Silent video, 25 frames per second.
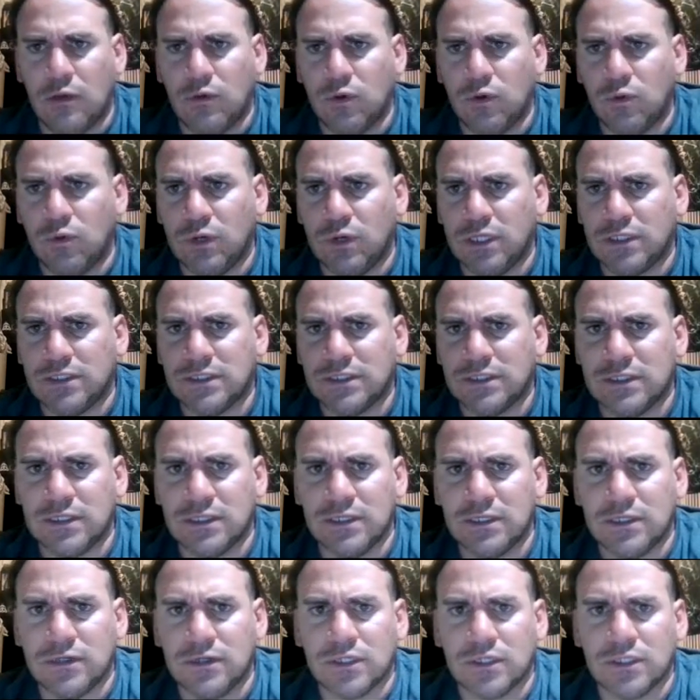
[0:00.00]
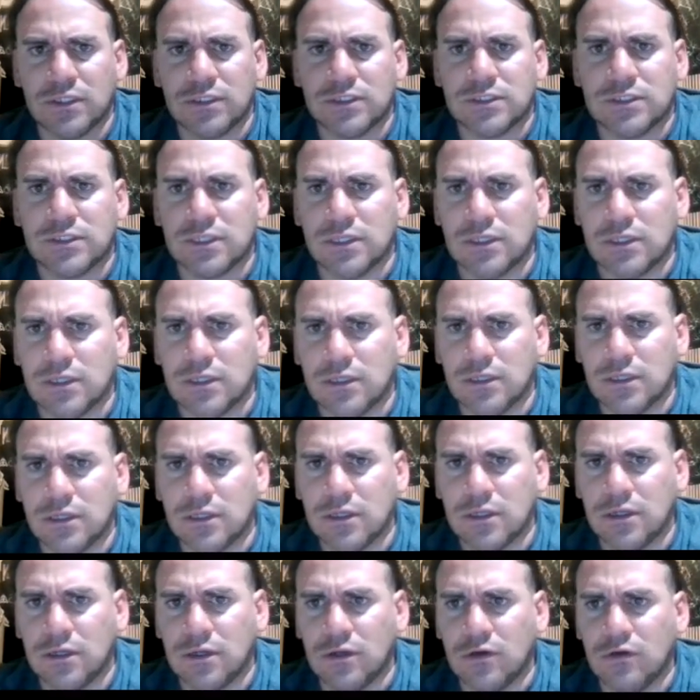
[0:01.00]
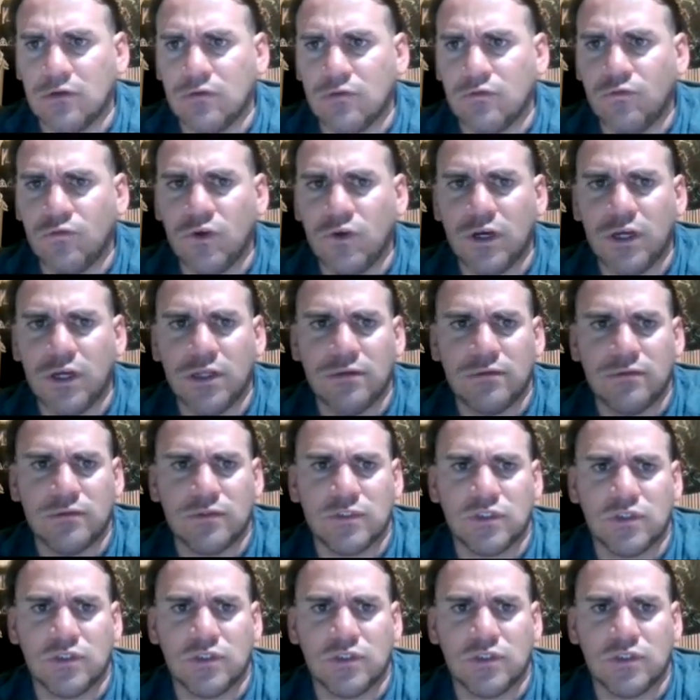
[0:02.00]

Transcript: We want it to the nearest foot,